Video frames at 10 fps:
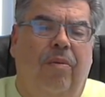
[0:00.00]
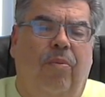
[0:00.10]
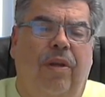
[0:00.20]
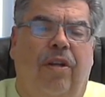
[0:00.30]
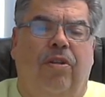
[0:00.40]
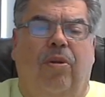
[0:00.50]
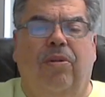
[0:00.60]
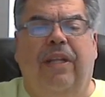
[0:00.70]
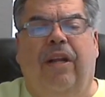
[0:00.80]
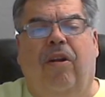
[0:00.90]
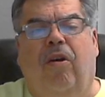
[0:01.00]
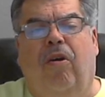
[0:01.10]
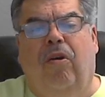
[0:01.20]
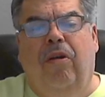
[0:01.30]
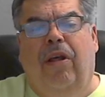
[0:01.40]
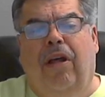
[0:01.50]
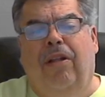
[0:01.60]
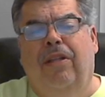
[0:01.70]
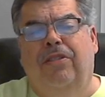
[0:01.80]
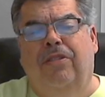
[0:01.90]
we are told that
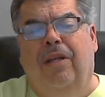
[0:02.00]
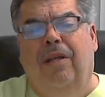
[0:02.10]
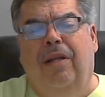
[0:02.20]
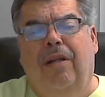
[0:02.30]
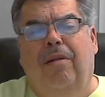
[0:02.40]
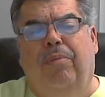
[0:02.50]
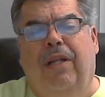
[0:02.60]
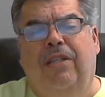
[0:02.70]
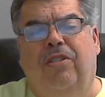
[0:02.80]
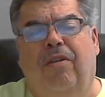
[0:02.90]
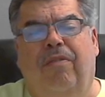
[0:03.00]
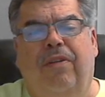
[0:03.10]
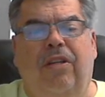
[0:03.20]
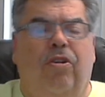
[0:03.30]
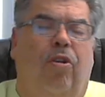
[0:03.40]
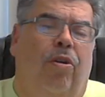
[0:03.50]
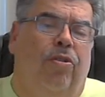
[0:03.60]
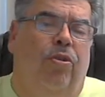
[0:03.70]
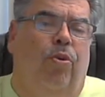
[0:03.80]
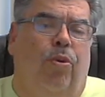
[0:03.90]
hell is a place of
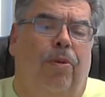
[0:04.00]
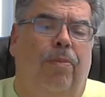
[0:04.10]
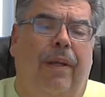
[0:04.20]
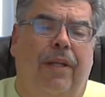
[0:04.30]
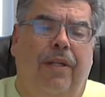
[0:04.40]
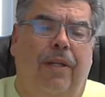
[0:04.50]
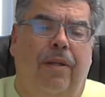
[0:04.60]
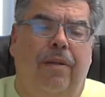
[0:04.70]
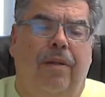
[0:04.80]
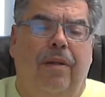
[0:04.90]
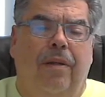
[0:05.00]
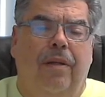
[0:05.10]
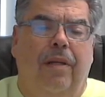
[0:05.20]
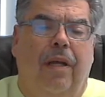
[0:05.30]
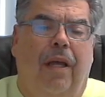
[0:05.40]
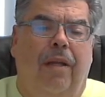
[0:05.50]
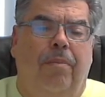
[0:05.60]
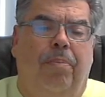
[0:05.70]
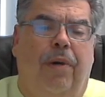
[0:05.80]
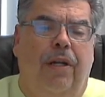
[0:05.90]
eternal torment and, and
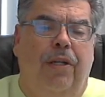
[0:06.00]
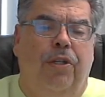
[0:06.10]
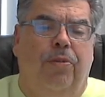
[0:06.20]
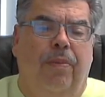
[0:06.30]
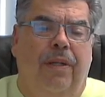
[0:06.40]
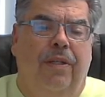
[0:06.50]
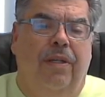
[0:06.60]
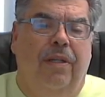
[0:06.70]
punishment.